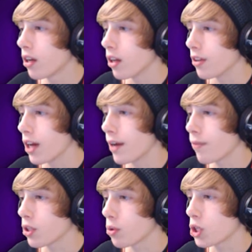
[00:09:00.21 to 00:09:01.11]
It is time
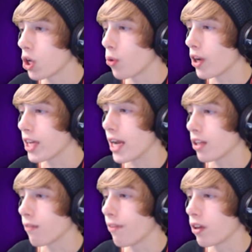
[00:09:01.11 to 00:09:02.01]
for us to return to our
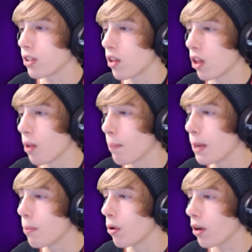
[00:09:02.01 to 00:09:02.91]
dance, the feelings of the Alolan
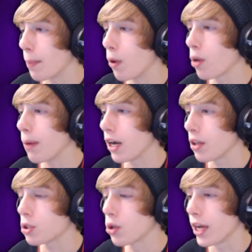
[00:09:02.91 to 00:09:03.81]
people and our Pokemon and
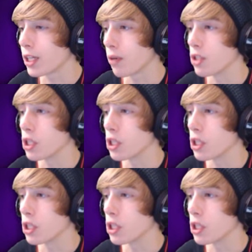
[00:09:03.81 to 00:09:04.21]
the true nature of